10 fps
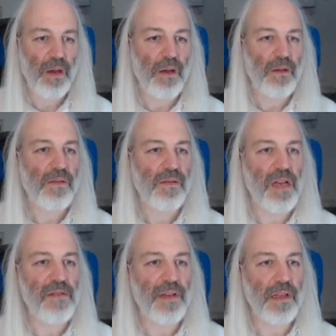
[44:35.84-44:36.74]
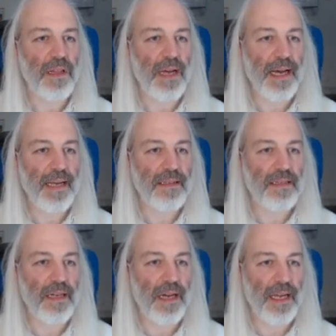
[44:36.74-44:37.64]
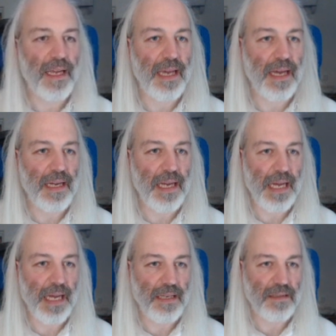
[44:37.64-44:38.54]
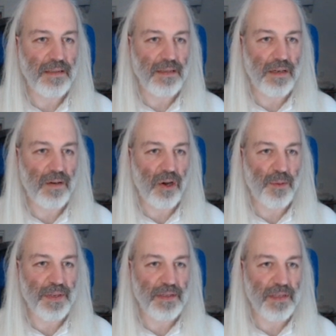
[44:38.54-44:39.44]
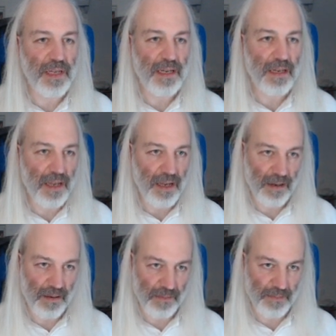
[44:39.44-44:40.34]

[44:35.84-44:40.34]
Saving that again as cockpit and gear.